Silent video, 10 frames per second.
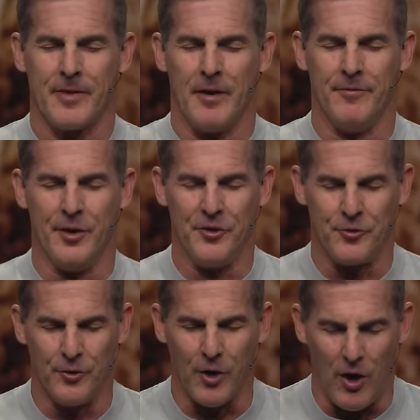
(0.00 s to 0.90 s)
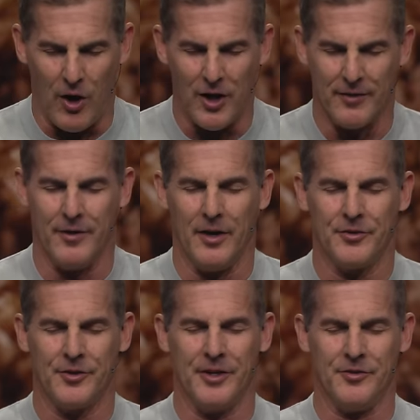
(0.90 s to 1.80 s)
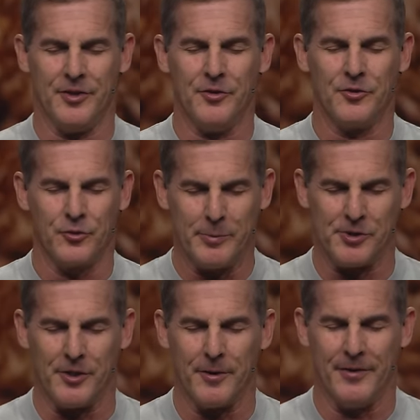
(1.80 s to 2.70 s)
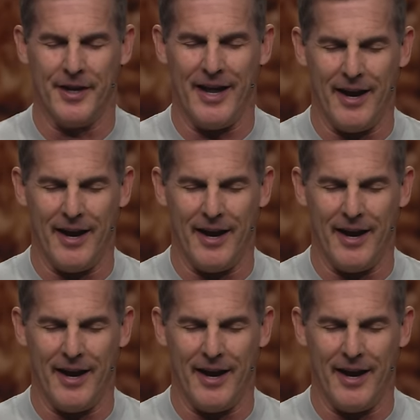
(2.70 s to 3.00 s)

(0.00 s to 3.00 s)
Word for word: very true to all of us. It's in scripture that